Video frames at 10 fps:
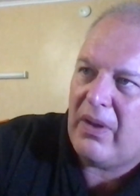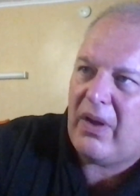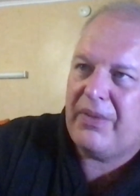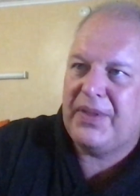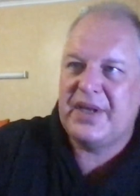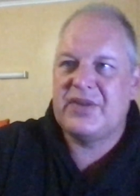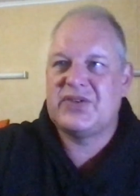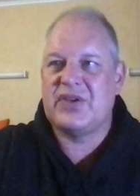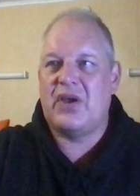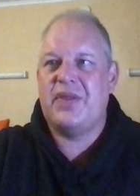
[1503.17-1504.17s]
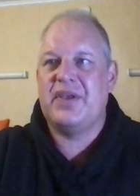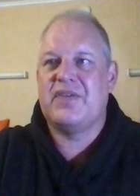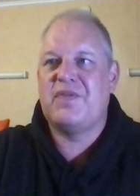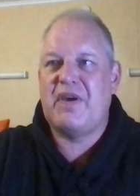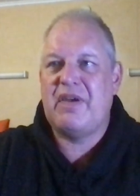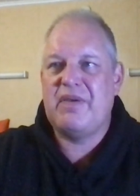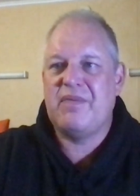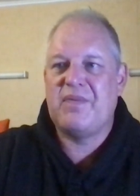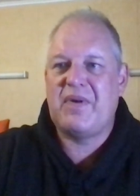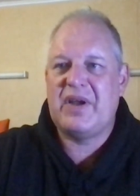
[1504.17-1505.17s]
think it's very,
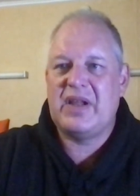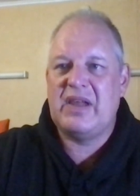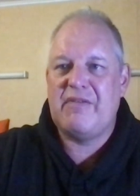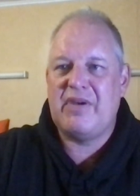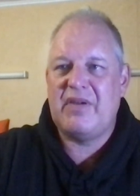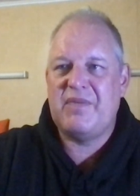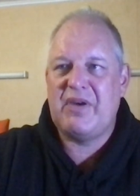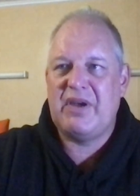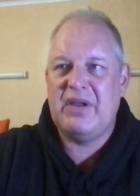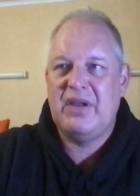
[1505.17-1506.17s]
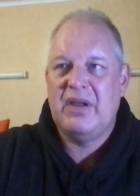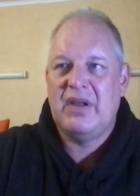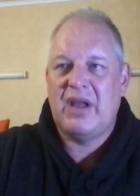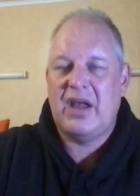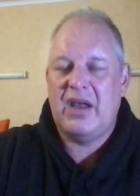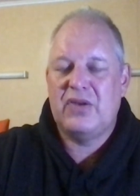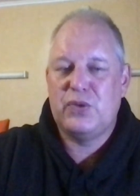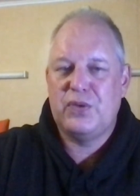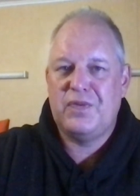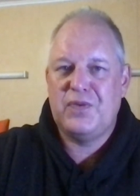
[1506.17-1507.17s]
very clever and very
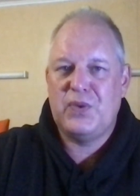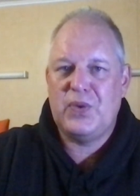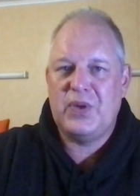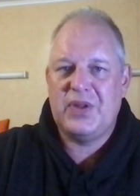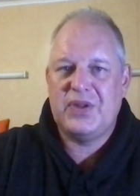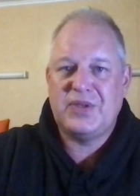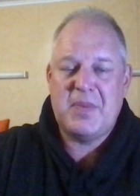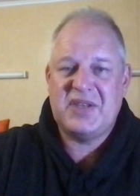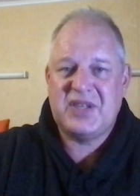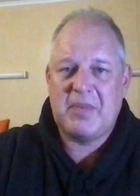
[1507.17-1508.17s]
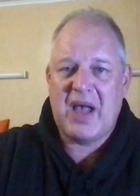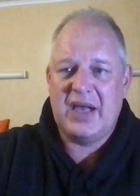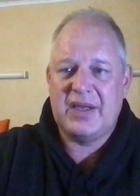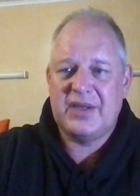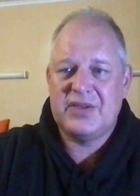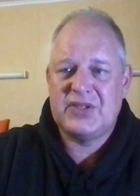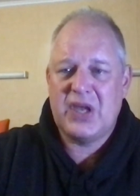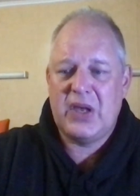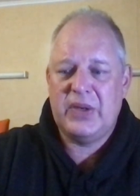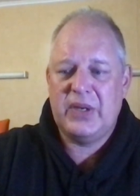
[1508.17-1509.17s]
good for the domestic market.
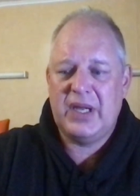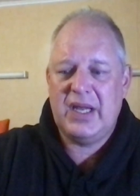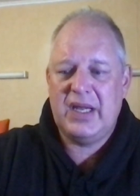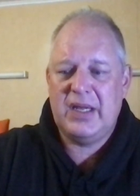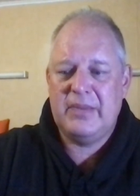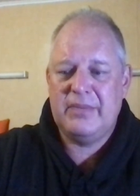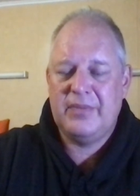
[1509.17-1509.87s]
So not